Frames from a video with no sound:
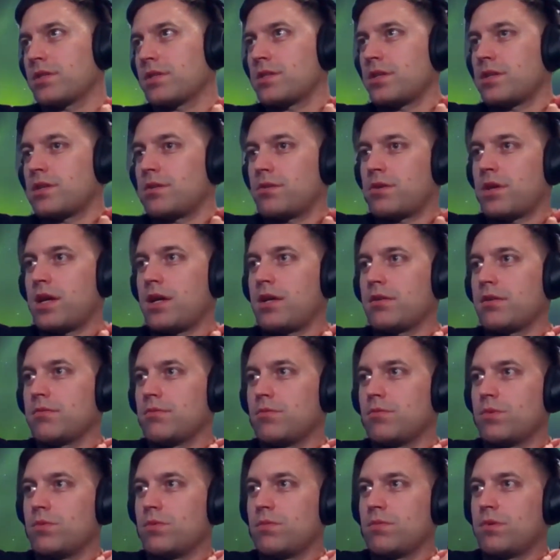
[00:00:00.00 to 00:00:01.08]
They said, okay,
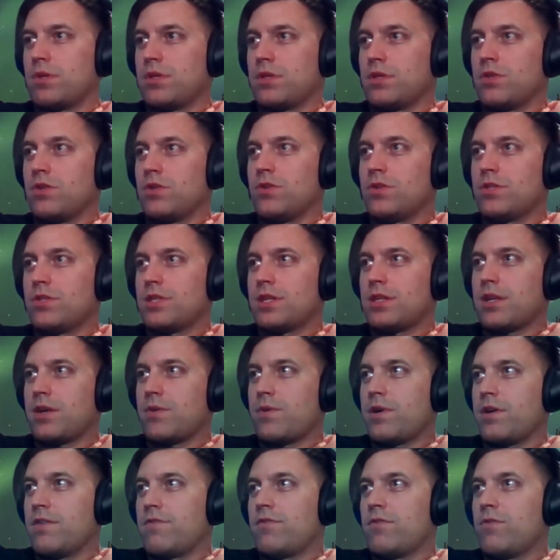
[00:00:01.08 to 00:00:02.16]
you can take that
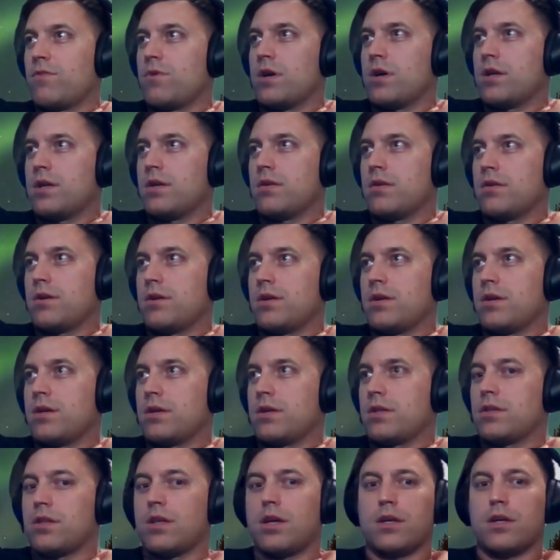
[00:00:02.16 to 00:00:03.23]
away if you want.
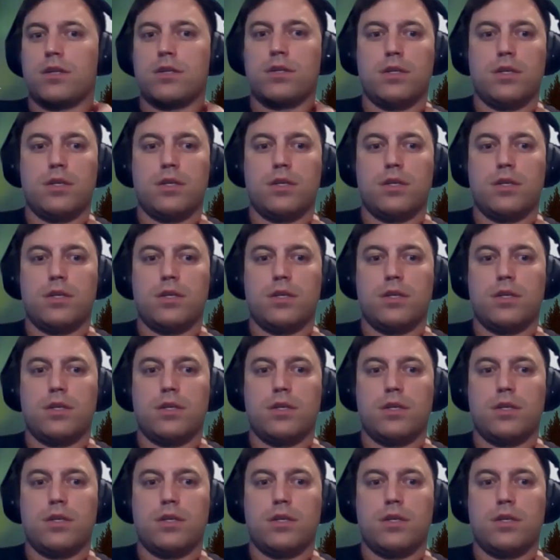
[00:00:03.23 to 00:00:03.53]
Good luck.